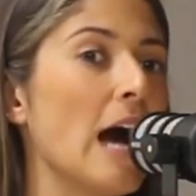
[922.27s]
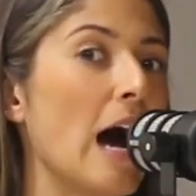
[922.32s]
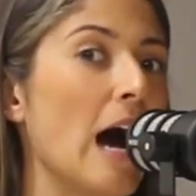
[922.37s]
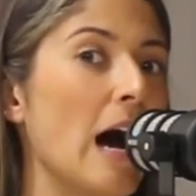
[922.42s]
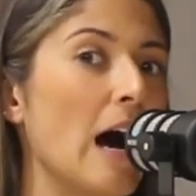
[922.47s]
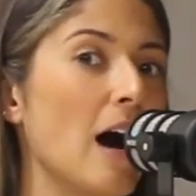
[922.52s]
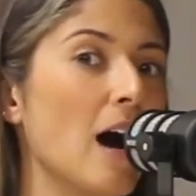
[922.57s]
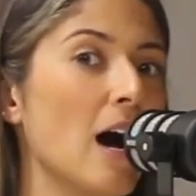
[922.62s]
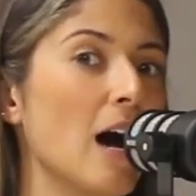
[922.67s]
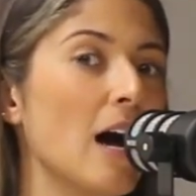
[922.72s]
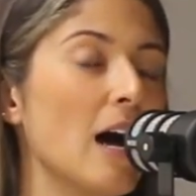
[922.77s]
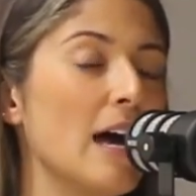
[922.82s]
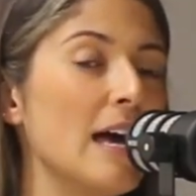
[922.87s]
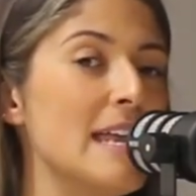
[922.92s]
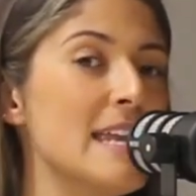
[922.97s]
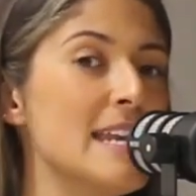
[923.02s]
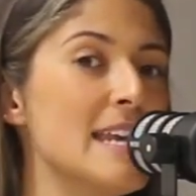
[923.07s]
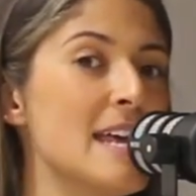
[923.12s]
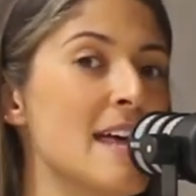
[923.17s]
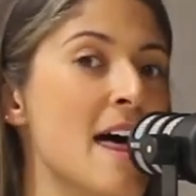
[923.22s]
And
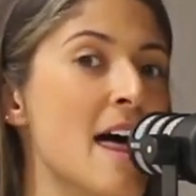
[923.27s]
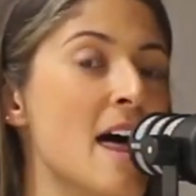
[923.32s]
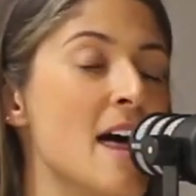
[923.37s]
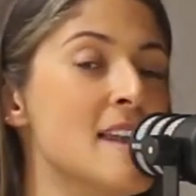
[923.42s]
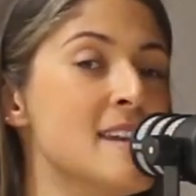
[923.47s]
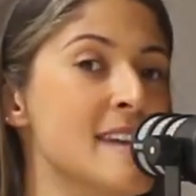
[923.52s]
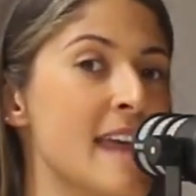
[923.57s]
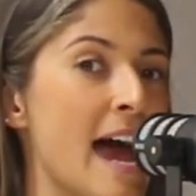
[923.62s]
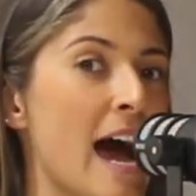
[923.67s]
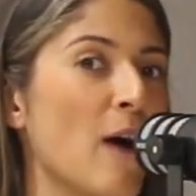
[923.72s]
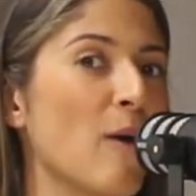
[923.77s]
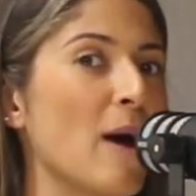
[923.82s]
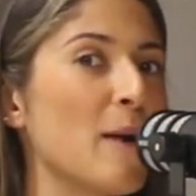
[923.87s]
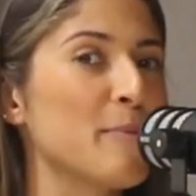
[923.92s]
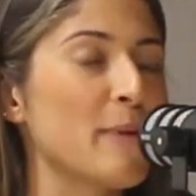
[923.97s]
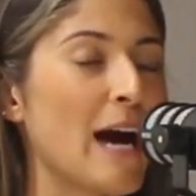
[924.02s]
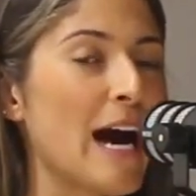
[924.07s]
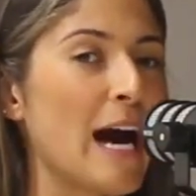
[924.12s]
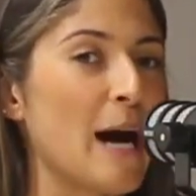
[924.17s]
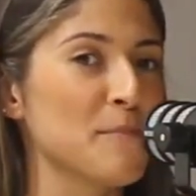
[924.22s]
now I
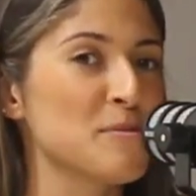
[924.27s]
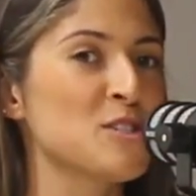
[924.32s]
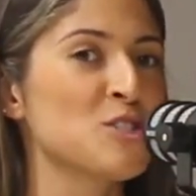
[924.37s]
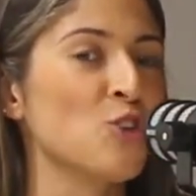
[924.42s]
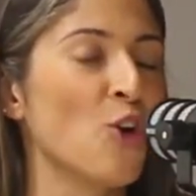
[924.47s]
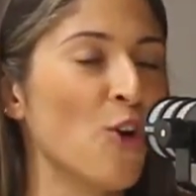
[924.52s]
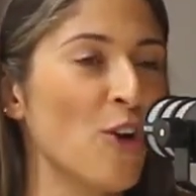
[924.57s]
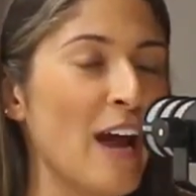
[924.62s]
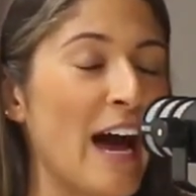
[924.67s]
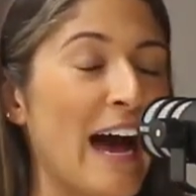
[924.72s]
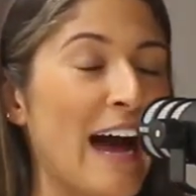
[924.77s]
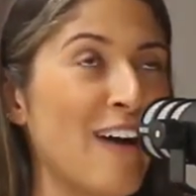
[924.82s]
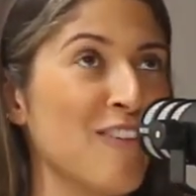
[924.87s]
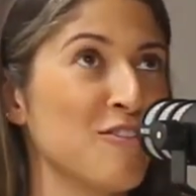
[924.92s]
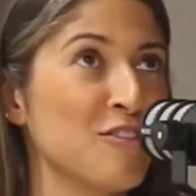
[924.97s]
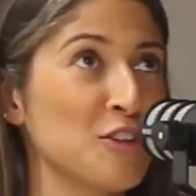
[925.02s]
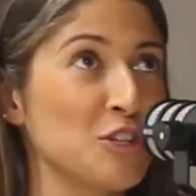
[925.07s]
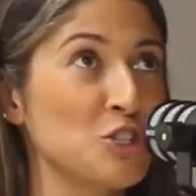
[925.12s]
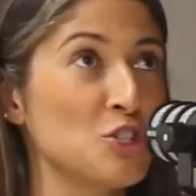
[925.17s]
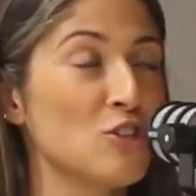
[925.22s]
perhaps don't
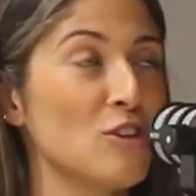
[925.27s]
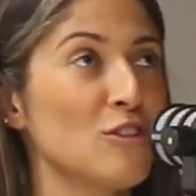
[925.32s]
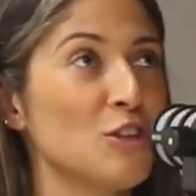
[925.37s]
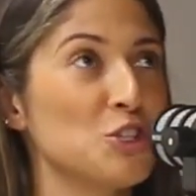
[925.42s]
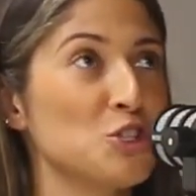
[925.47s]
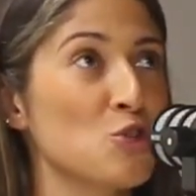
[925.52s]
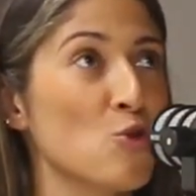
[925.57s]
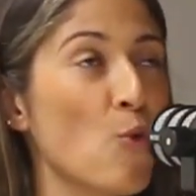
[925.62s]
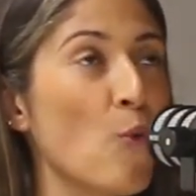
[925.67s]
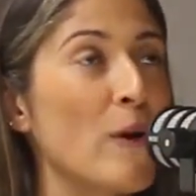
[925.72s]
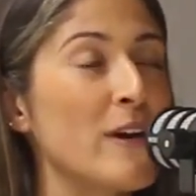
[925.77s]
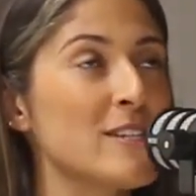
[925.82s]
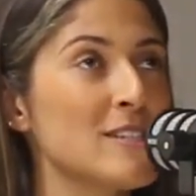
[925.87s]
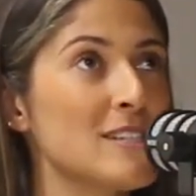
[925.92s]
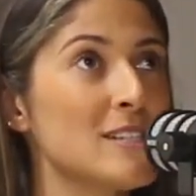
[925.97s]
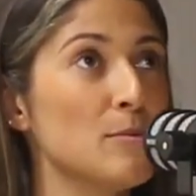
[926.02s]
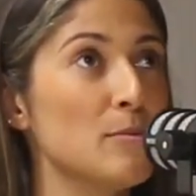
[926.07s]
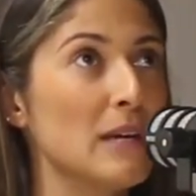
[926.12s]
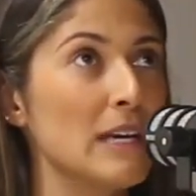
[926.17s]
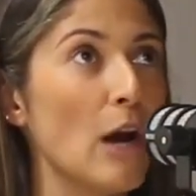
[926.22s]
have the
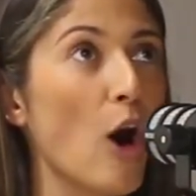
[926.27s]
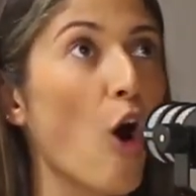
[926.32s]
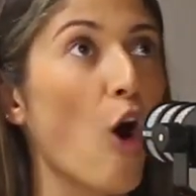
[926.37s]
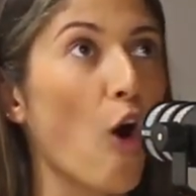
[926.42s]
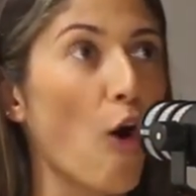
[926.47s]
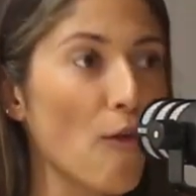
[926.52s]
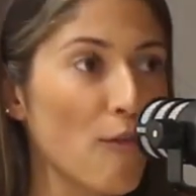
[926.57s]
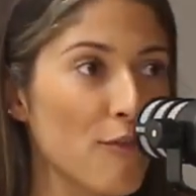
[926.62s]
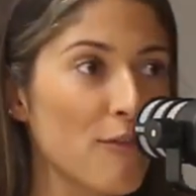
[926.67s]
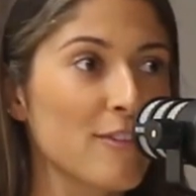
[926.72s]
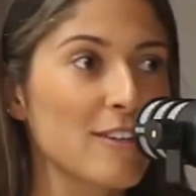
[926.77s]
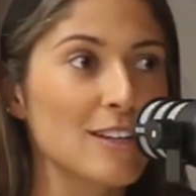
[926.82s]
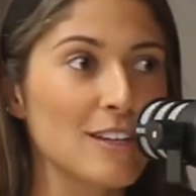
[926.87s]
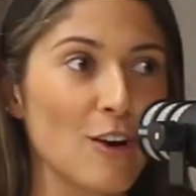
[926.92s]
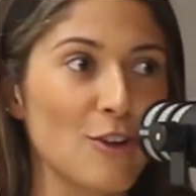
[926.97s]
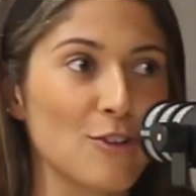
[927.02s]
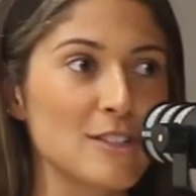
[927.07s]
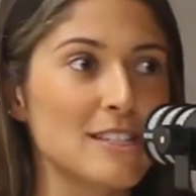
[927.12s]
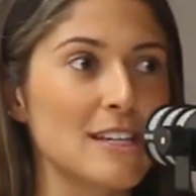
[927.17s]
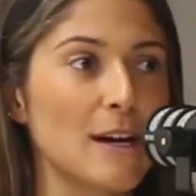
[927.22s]
choice to be off
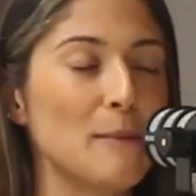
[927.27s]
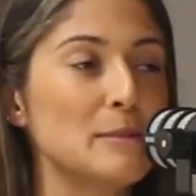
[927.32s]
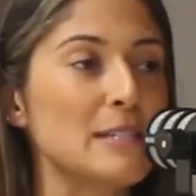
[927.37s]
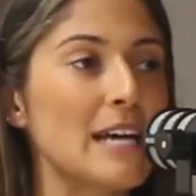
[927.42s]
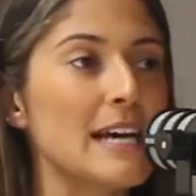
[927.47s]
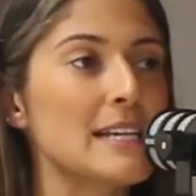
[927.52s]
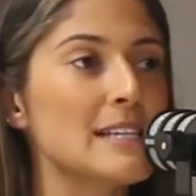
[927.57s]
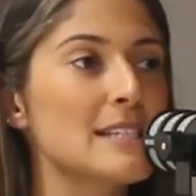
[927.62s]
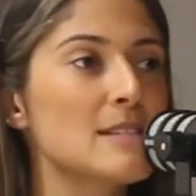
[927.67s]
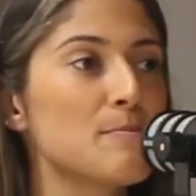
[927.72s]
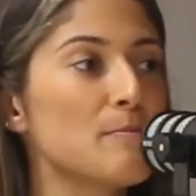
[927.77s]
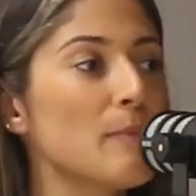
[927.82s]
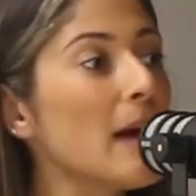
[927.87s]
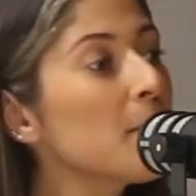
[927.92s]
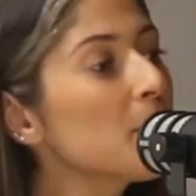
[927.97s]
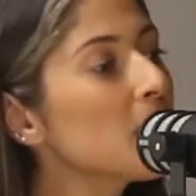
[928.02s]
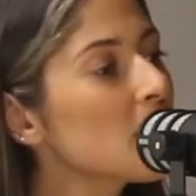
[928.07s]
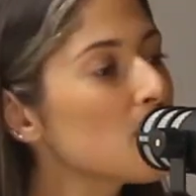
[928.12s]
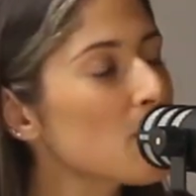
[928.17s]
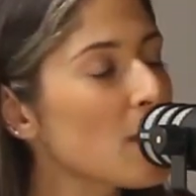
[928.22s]
on some days.
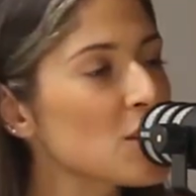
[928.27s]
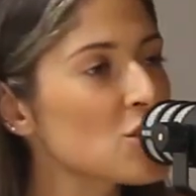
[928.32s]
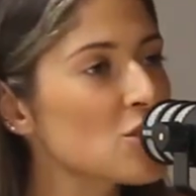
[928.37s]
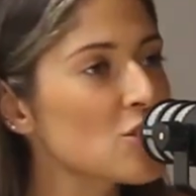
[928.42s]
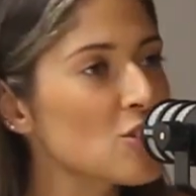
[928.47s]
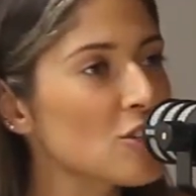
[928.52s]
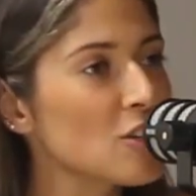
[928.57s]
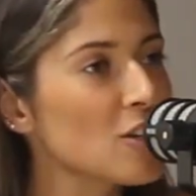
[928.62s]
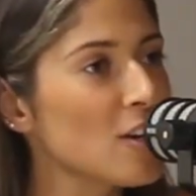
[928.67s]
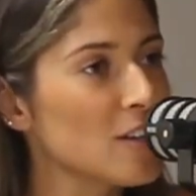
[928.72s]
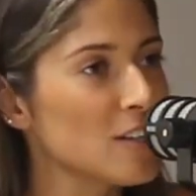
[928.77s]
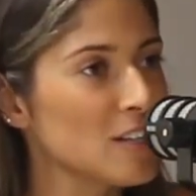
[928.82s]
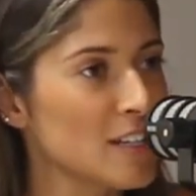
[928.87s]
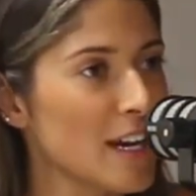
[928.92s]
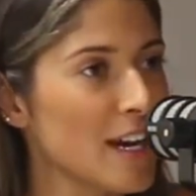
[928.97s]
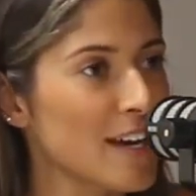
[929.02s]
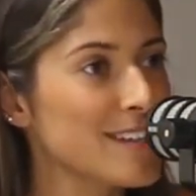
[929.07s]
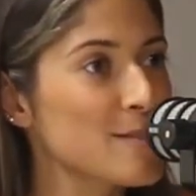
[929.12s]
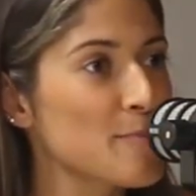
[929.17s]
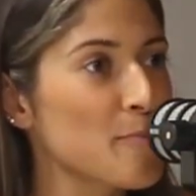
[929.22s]
Maybe in my studio,
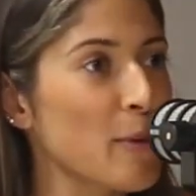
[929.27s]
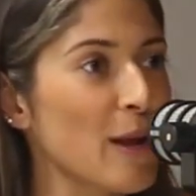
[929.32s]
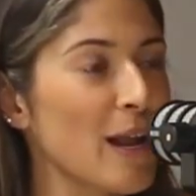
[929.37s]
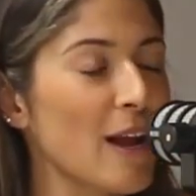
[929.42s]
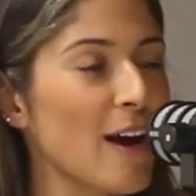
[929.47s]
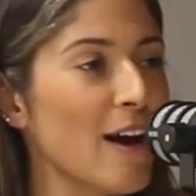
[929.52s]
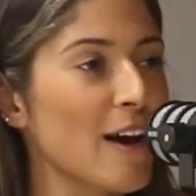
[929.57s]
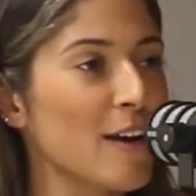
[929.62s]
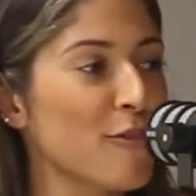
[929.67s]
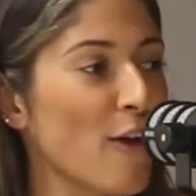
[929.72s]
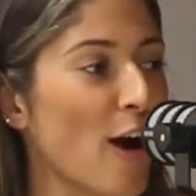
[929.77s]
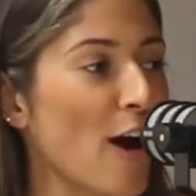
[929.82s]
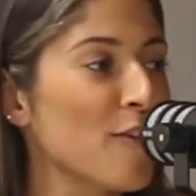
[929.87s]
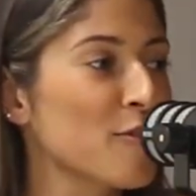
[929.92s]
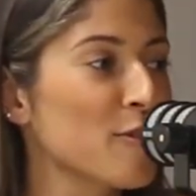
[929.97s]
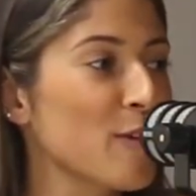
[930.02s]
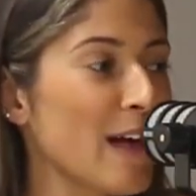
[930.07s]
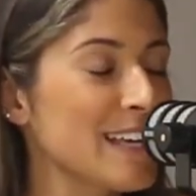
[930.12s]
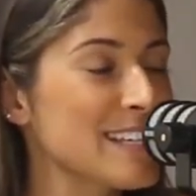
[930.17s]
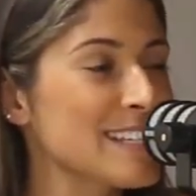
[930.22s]
yes, but if
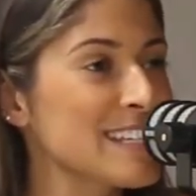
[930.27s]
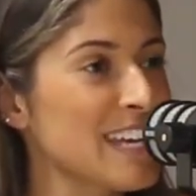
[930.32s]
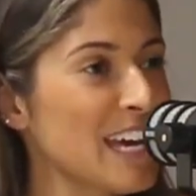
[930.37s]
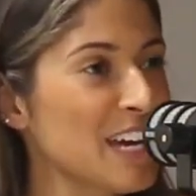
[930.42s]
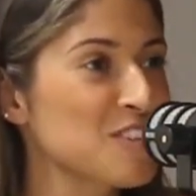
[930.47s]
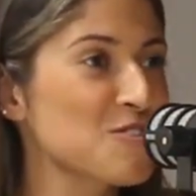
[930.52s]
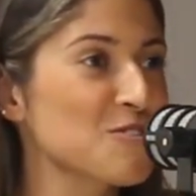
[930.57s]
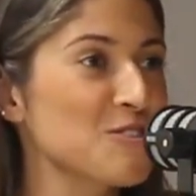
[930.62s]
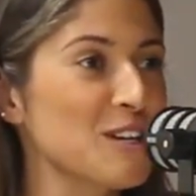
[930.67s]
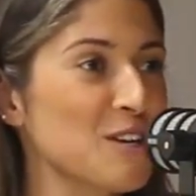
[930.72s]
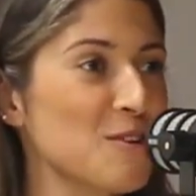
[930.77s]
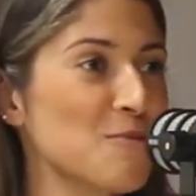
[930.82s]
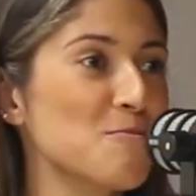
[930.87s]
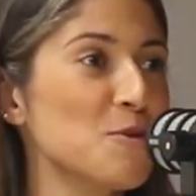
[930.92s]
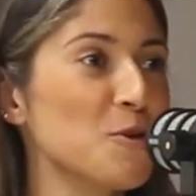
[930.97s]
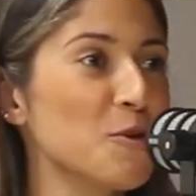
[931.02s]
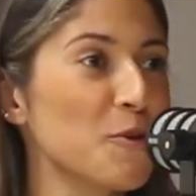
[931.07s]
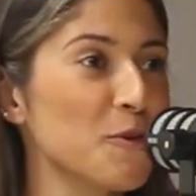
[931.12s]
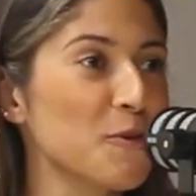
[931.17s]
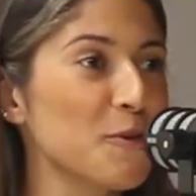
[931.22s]
I've like scheduled in a
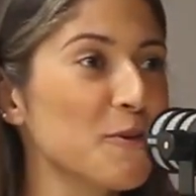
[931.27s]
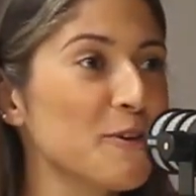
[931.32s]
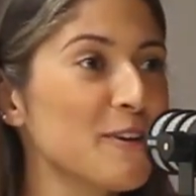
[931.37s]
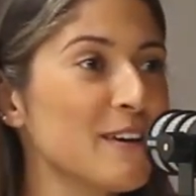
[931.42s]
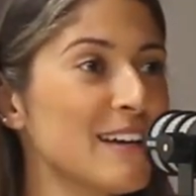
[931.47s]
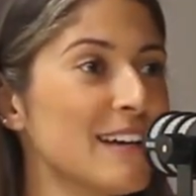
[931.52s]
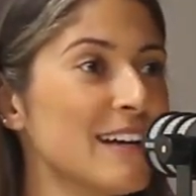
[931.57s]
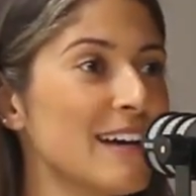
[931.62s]
mural,